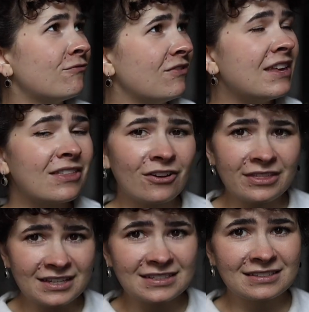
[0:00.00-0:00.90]
wreath
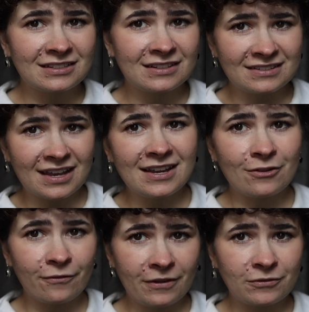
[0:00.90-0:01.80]
on this
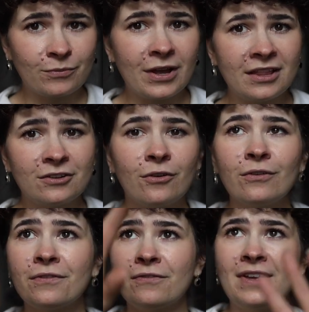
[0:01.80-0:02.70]
side of as well, and
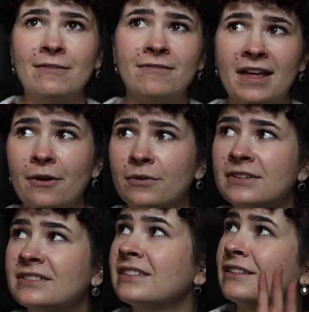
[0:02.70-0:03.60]
all of the fake
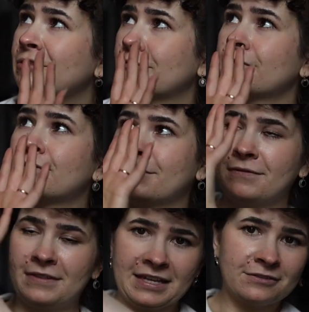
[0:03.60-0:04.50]
flowers and all of the
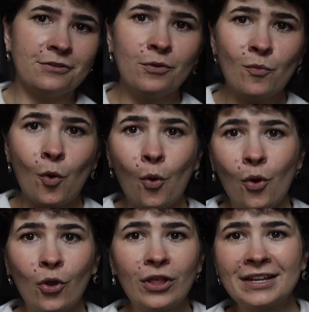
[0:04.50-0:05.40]
things on the
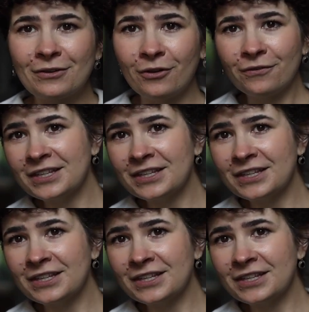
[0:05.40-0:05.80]
wall and all of